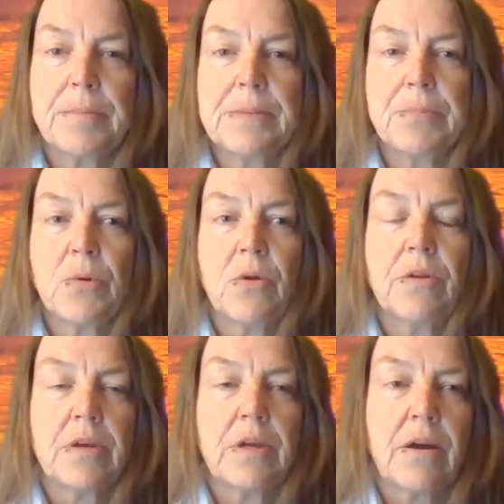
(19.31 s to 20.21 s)

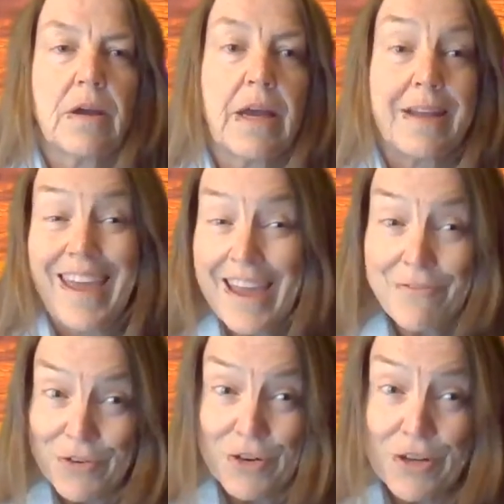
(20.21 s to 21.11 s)
people at
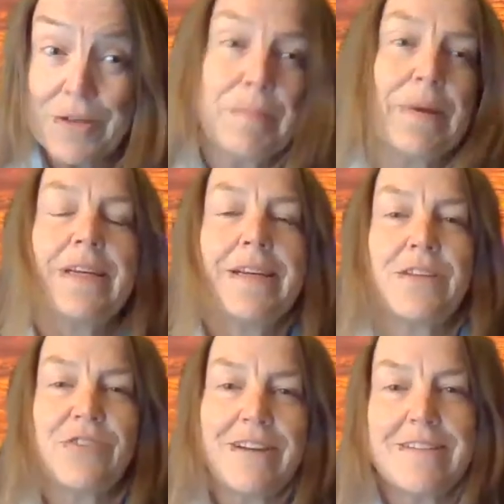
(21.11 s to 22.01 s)
Hanford, but
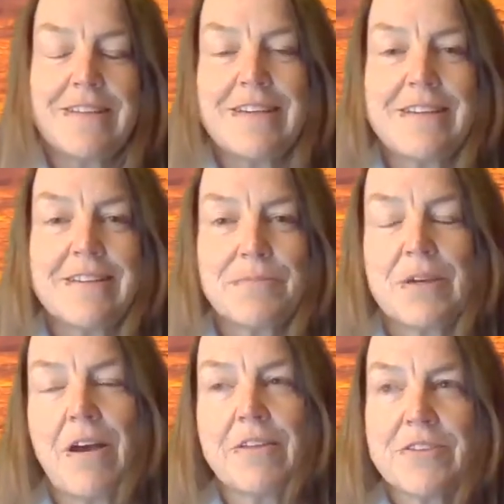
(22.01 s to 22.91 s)
in the Tri-Cities,
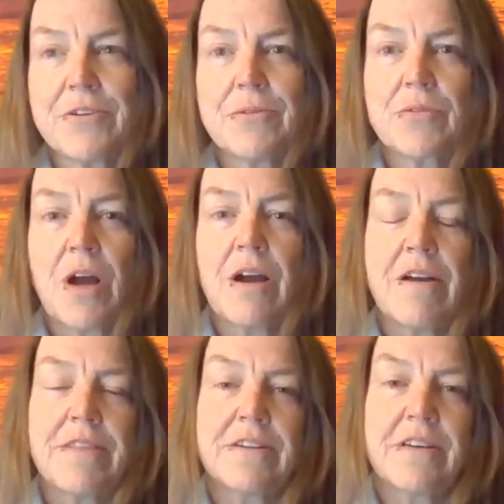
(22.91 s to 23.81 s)
we also
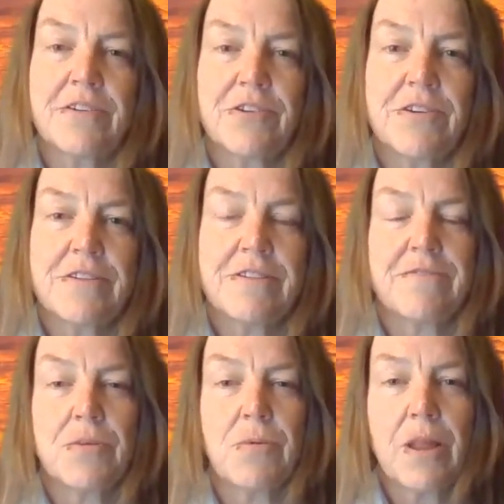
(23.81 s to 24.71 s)
are on the territories
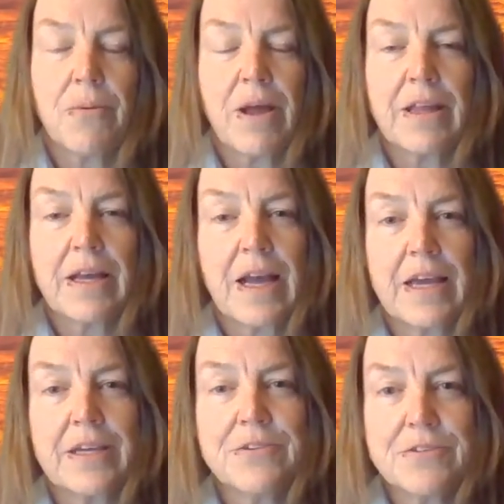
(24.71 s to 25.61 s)
of the Walla Walla,
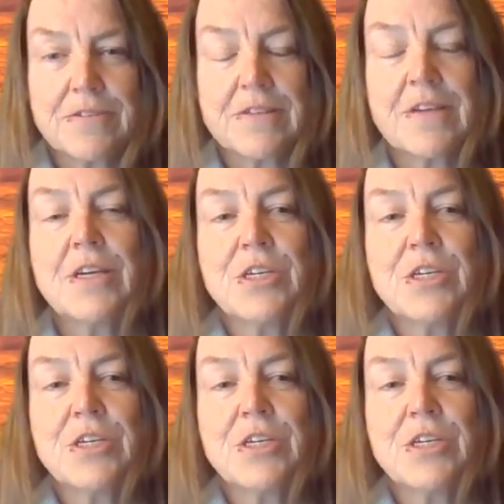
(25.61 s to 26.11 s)
Cayuse,